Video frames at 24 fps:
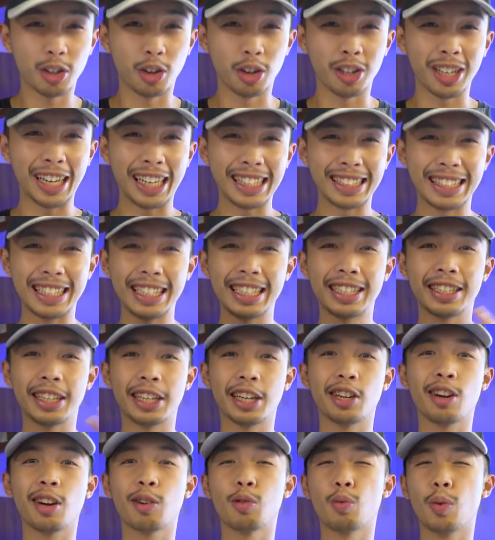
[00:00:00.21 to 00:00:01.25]
it going, guys? Llyan
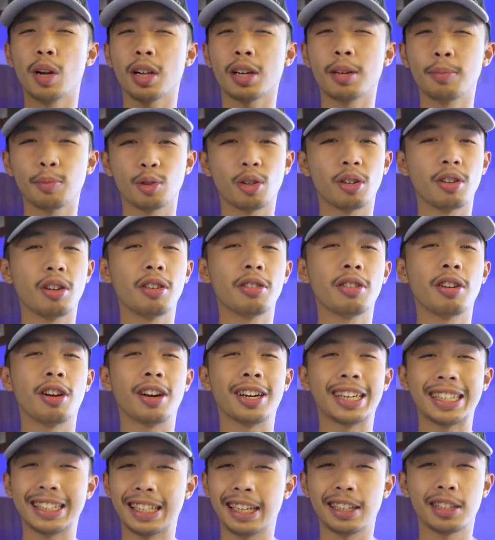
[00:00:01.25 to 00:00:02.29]
here and welcome to another
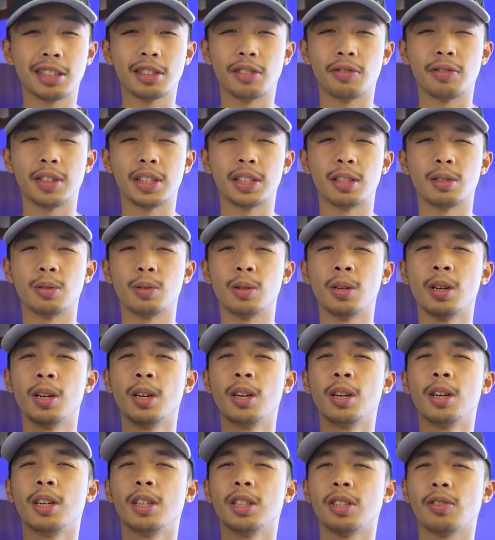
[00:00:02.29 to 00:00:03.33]
architecture video.
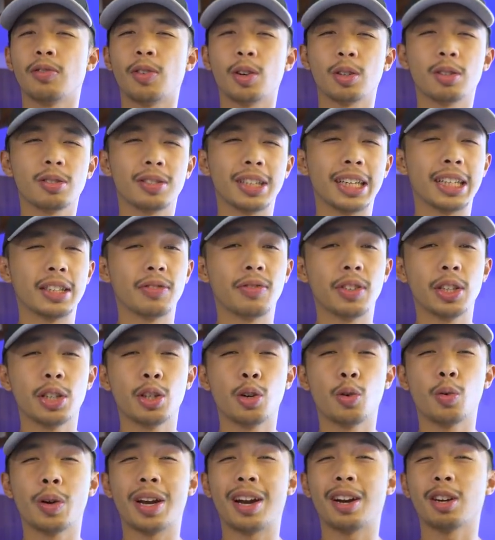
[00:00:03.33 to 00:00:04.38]
So for today's video
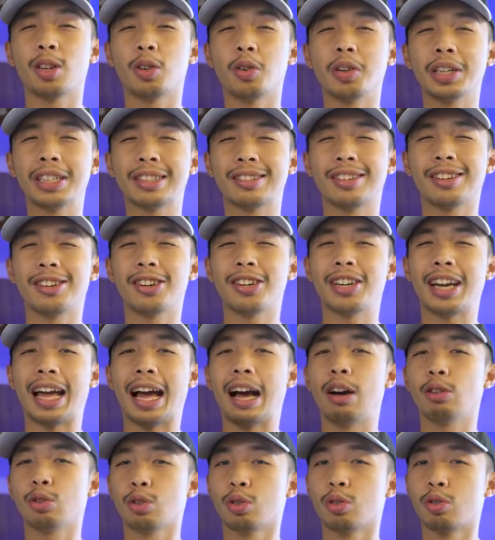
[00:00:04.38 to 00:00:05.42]
we are going to learn
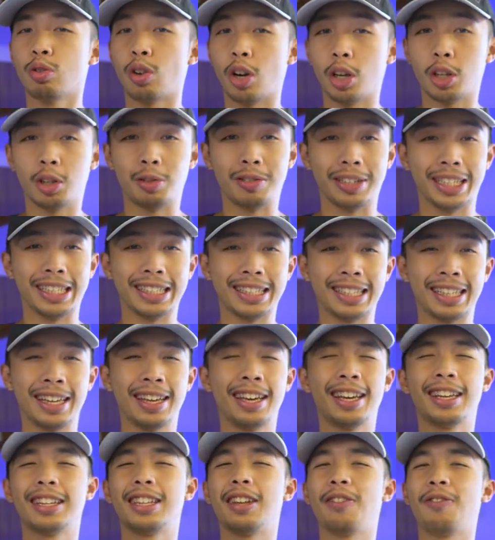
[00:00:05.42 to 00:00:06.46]
how to draw trees
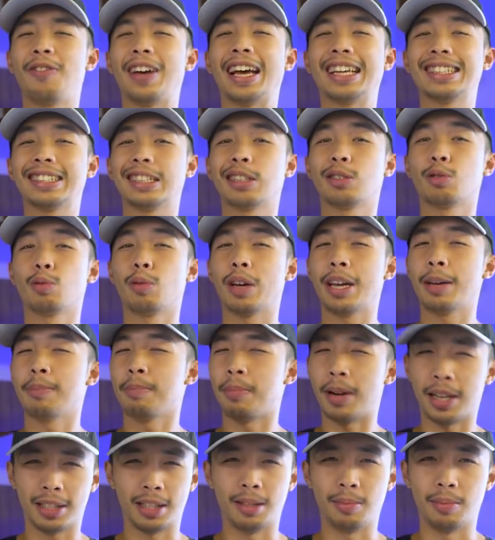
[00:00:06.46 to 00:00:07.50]
the fastest way
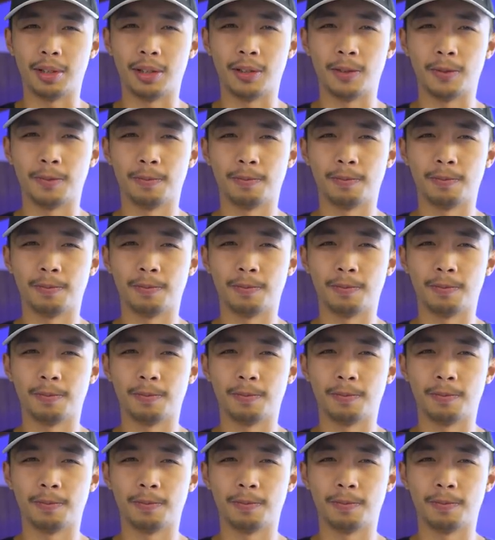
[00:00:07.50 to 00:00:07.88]
possible.